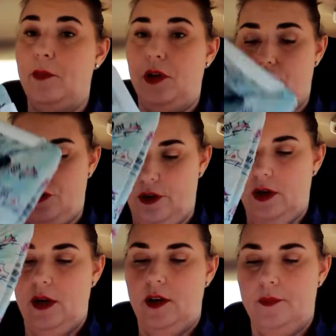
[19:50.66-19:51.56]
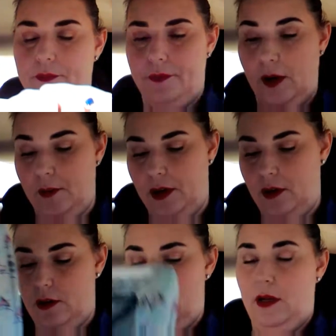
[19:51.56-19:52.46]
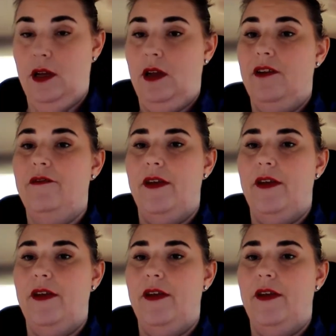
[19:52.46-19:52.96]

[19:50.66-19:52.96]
Crafty Creations, Faye Coon, she's amazing.